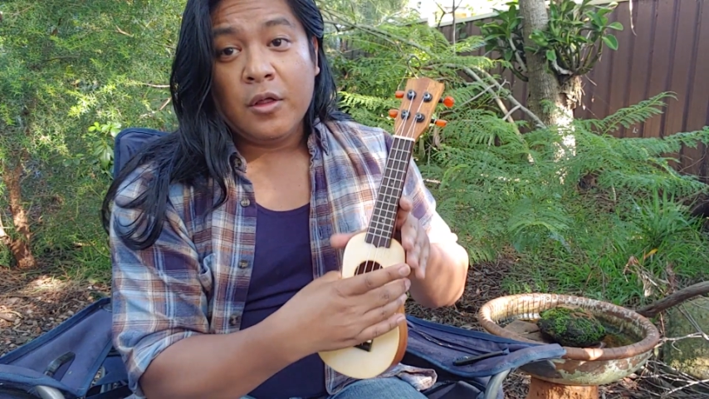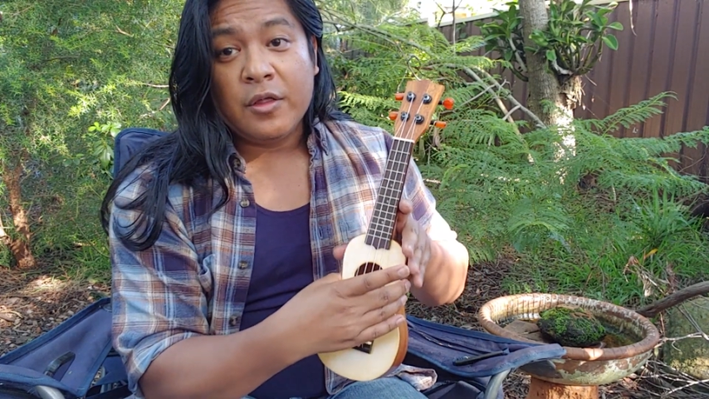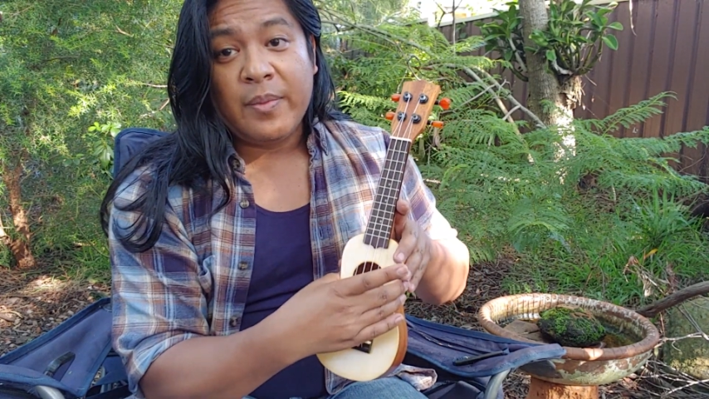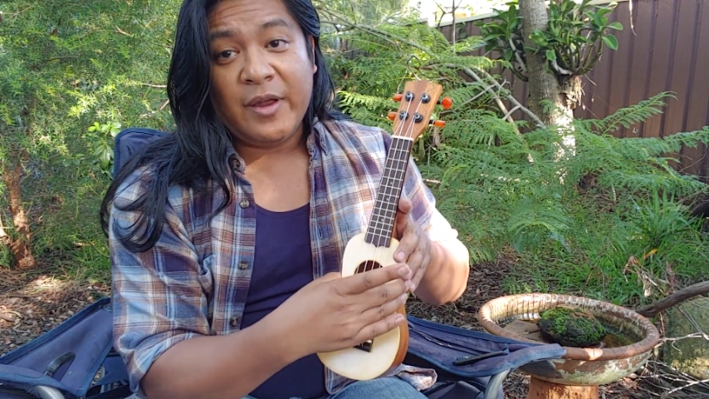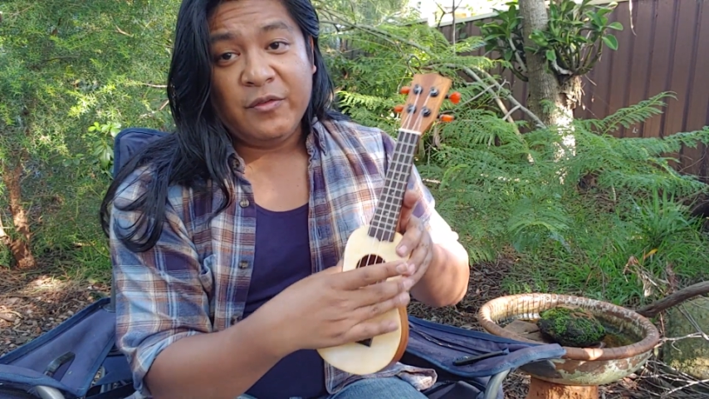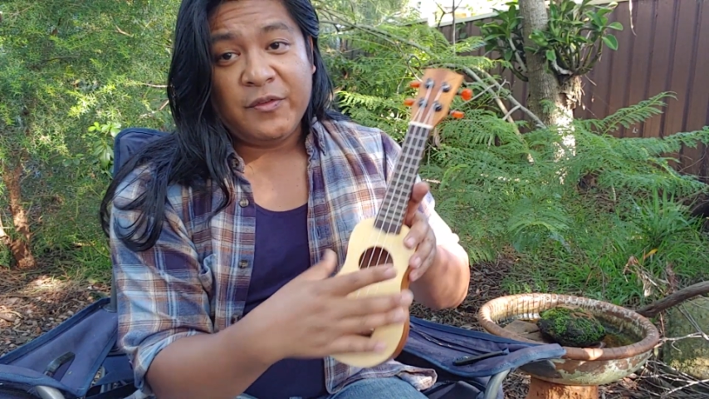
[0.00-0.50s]

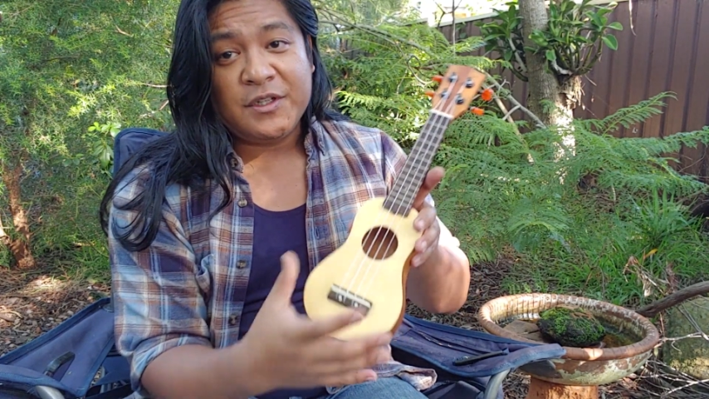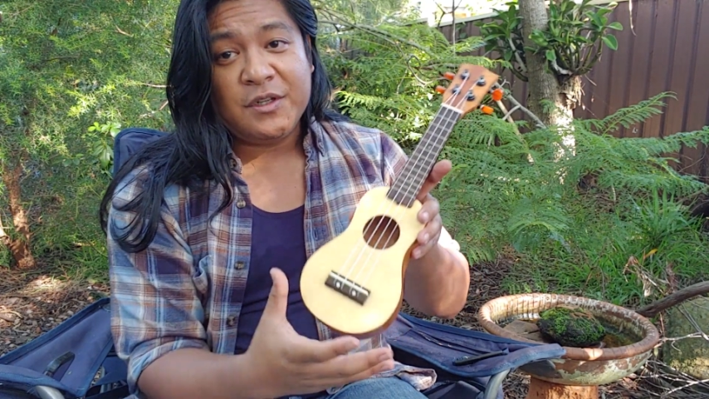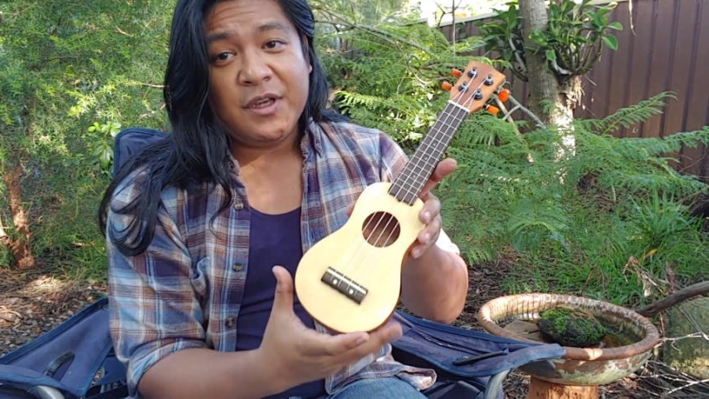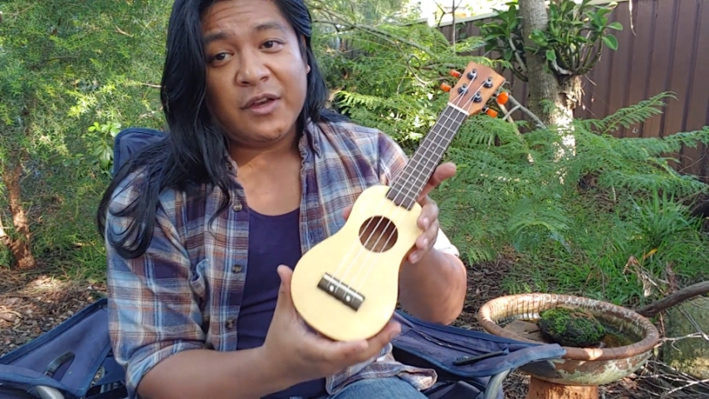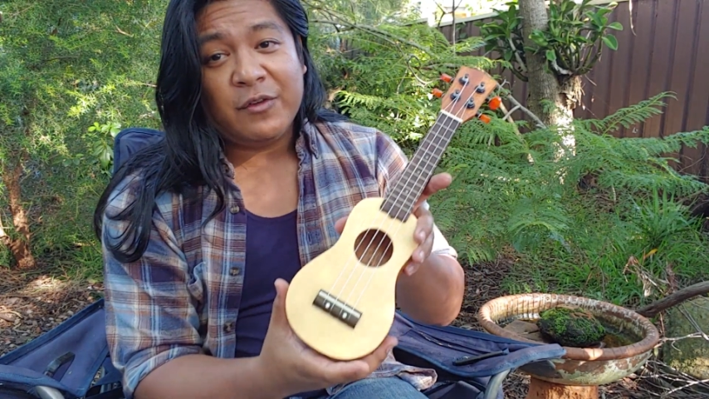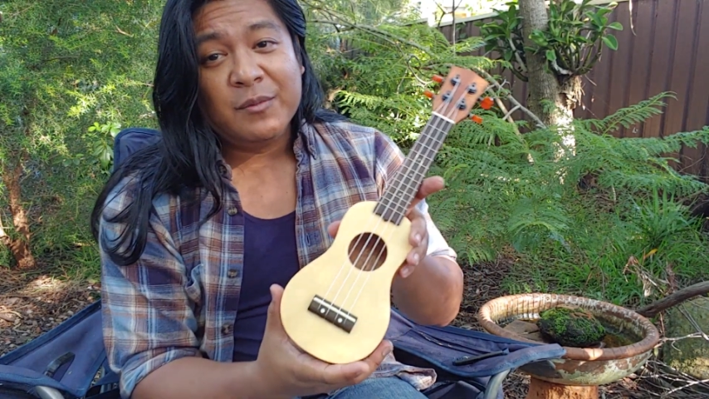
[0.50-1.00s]
The benefits
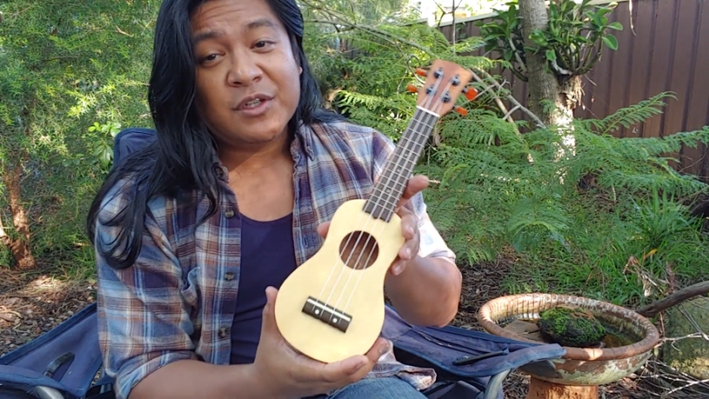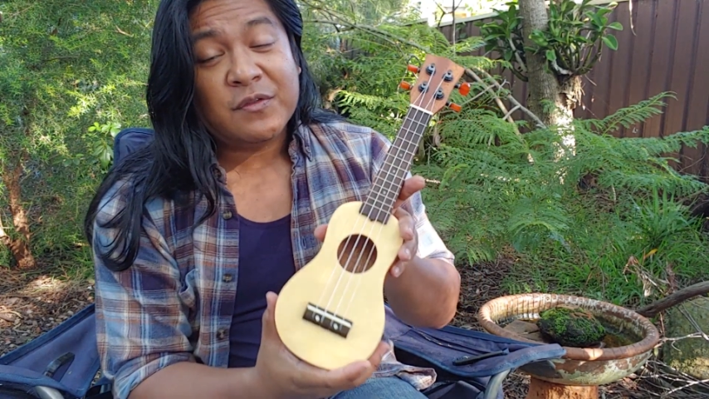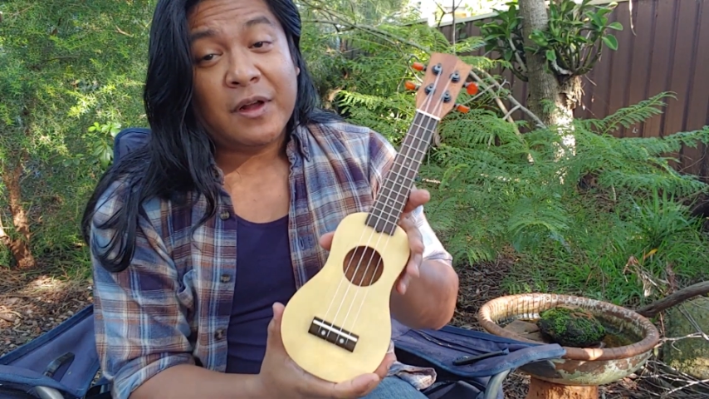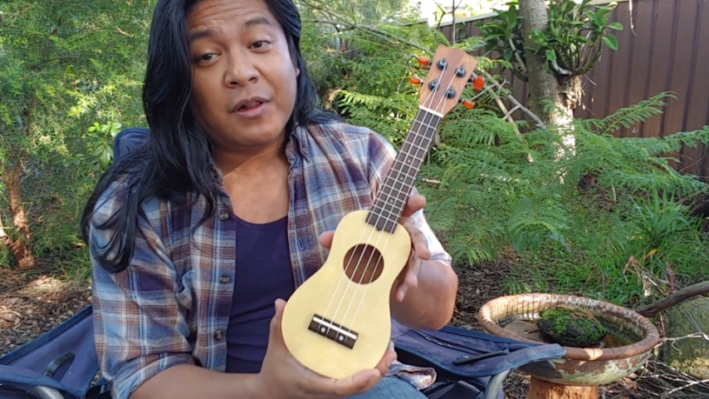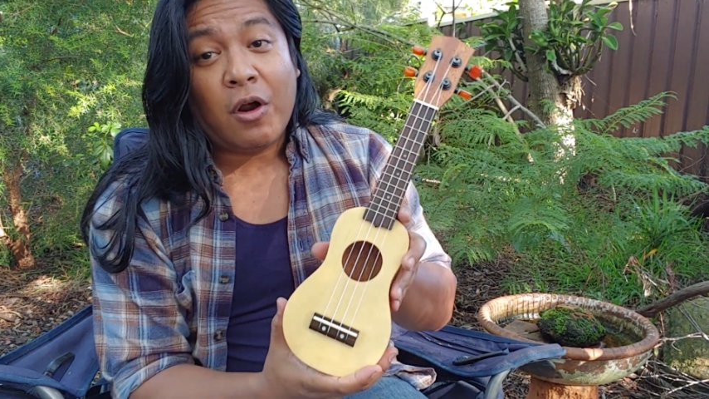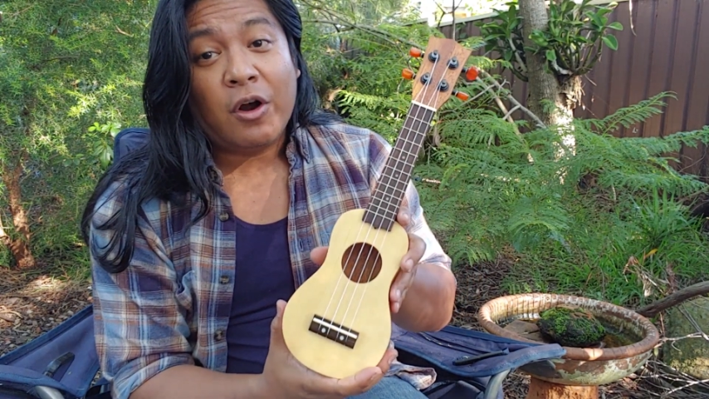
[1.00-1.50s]
you get from this
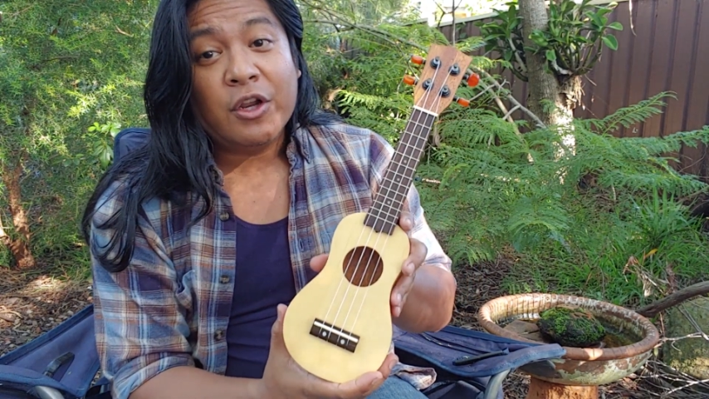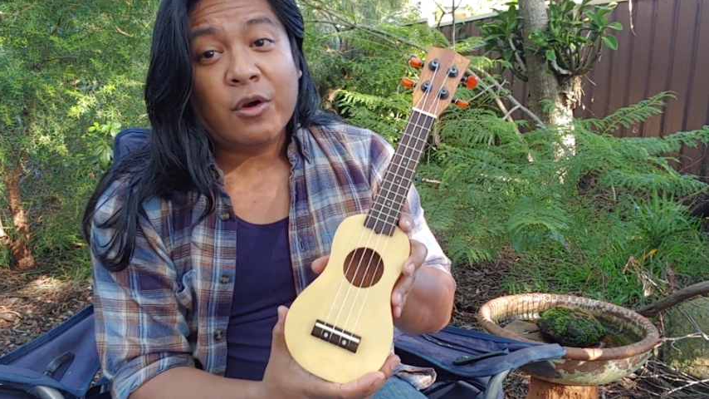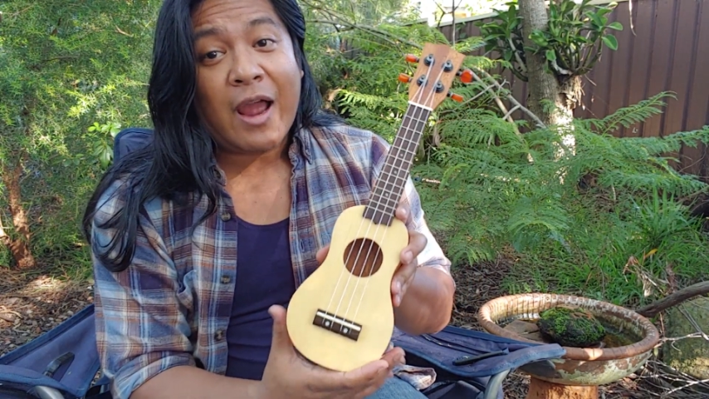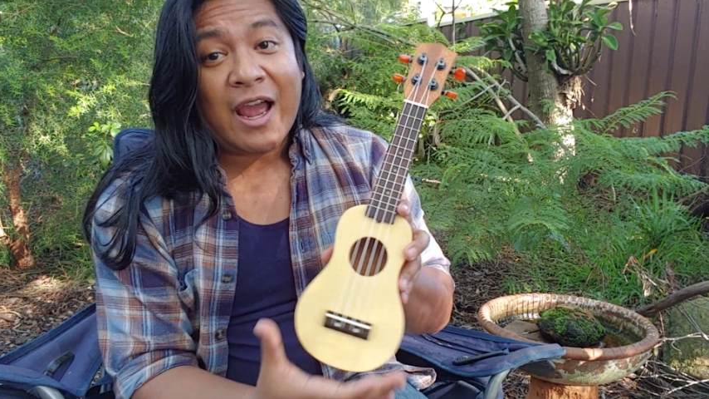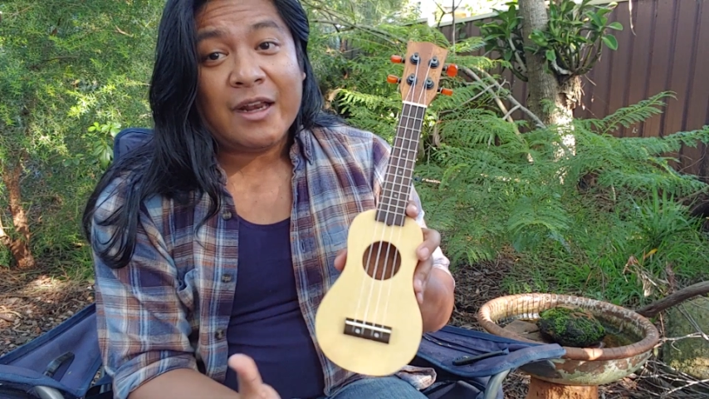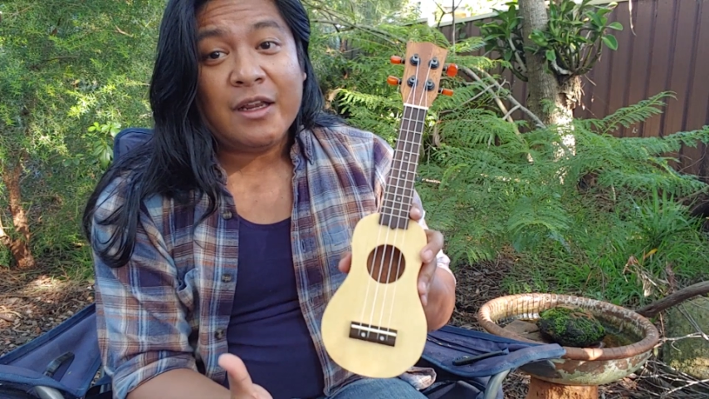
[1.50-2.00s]
fella are
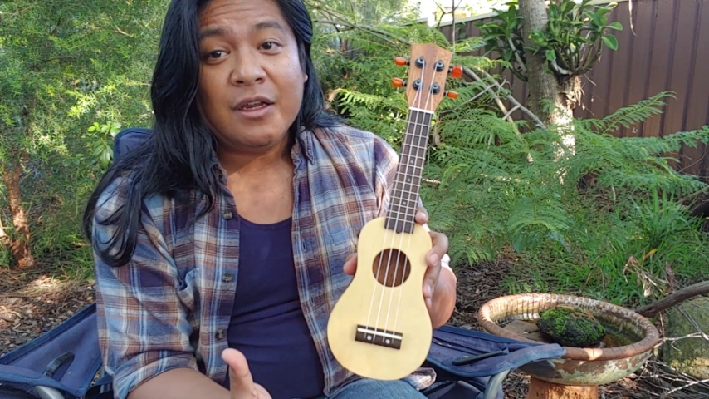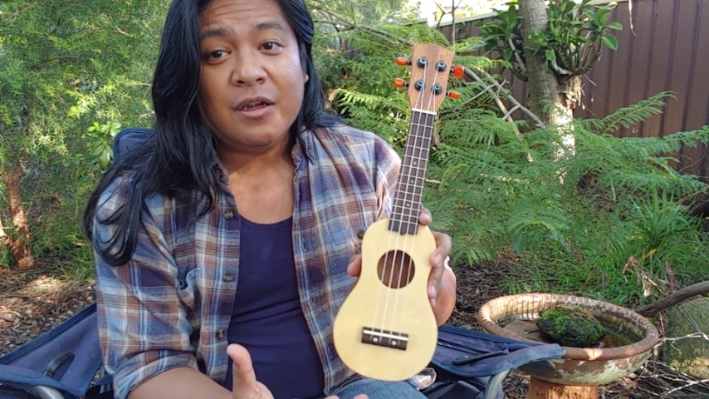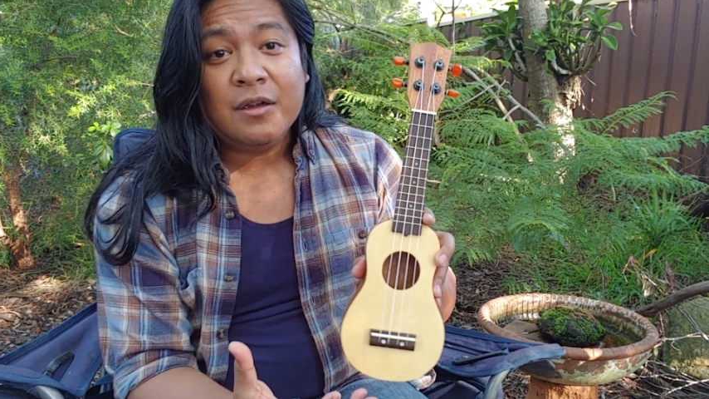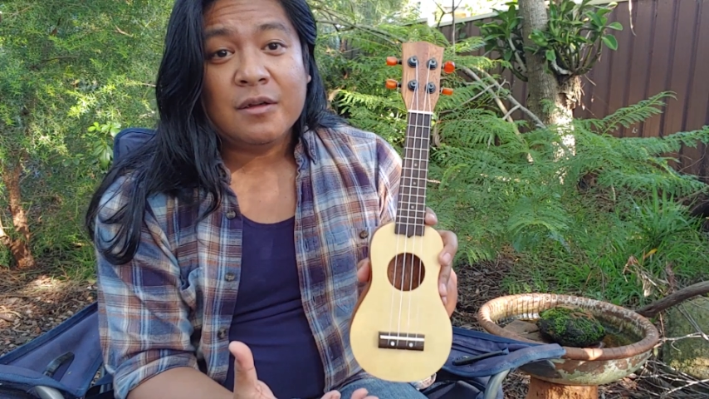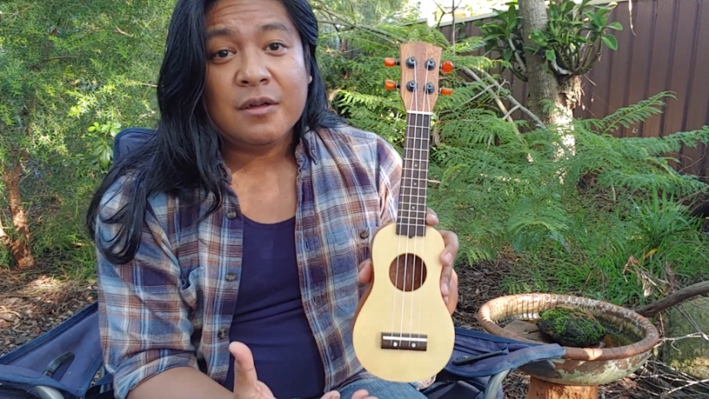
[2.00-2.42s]
you're adding